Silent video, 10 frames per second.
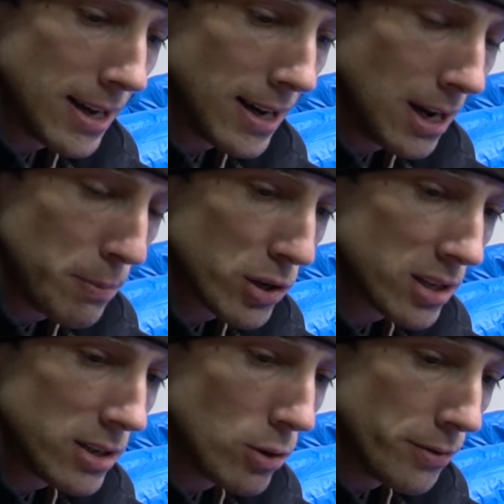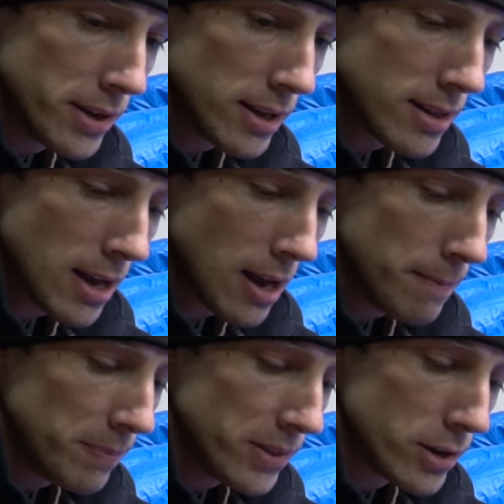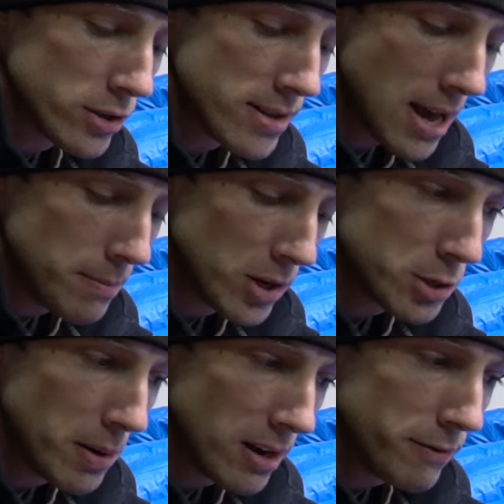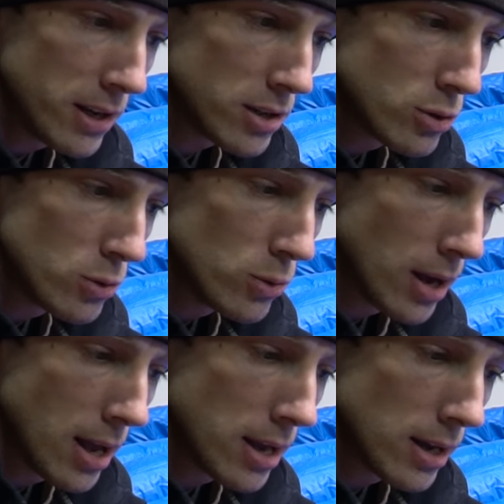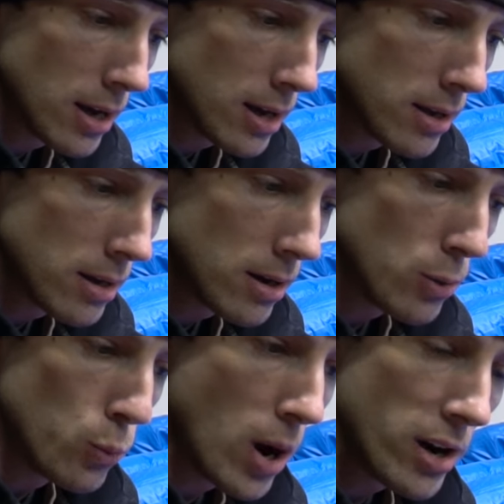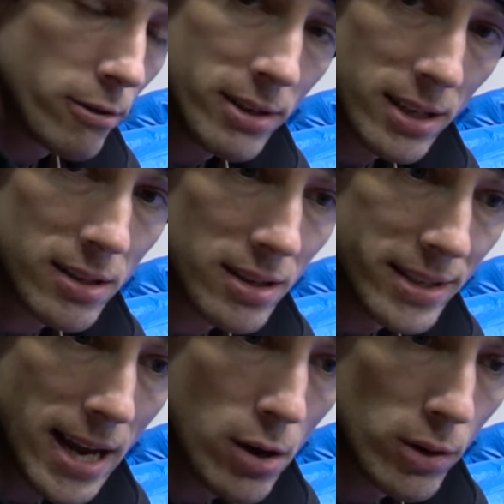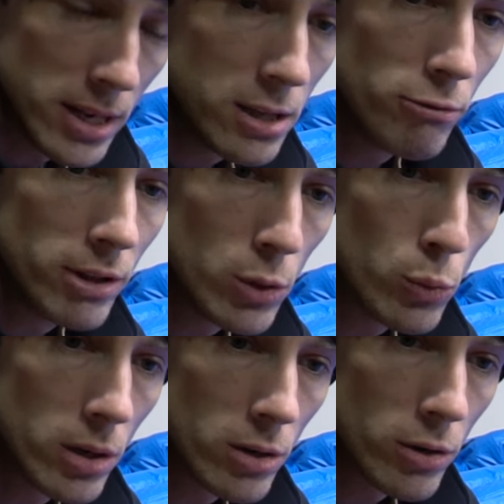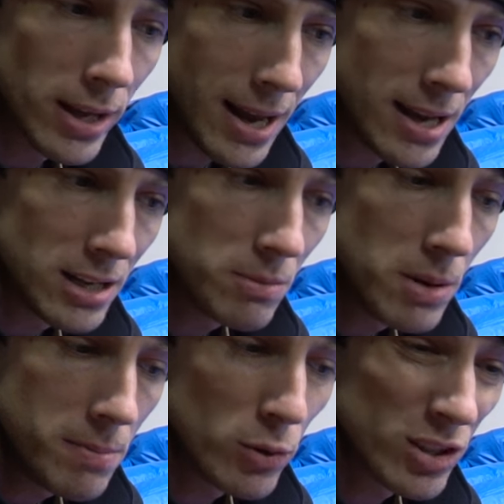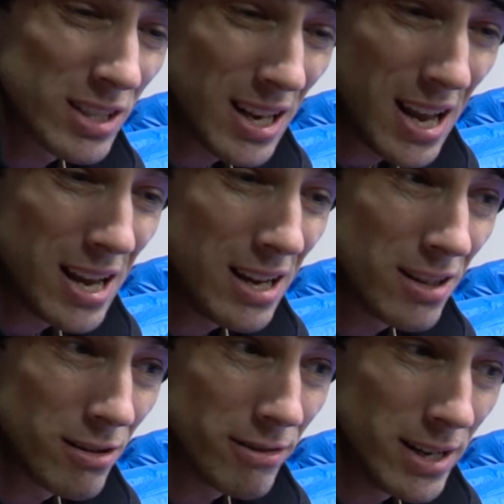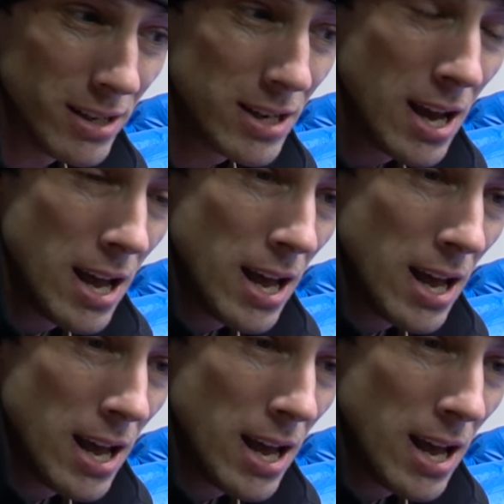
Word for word: I personally don't think that there's that much benefit to a, uh, a water resistant down in the real world as people say there is.